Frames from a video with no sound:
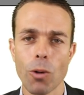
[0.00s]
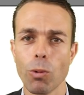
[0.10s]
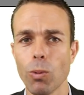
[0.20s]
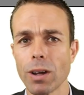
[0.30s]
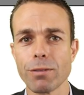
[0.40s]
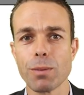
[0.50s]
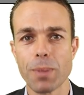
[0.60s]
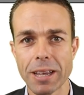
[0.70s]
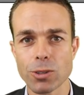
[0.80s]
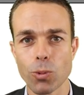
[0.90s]
Well, one of the
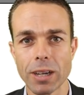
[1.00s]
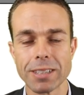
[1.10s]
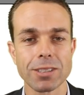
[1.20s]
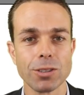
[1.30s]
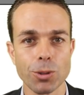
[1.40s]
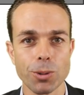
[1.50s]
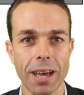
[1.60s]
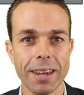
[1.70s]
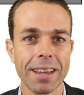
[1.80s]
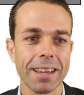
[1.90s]
best ways to do
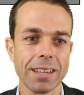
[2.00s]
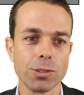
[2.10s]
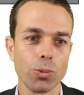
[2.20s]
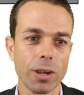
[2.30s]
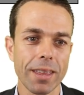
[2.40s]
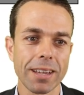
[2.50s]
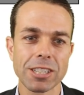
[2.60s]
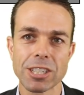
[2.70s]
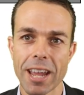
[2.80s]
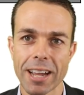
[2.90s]
that is with a
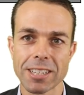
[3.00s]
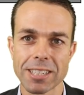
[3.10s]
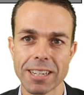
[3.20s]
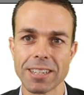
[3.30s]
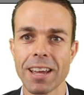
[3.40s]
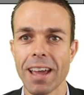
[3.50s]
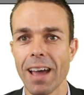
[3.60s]
check sheet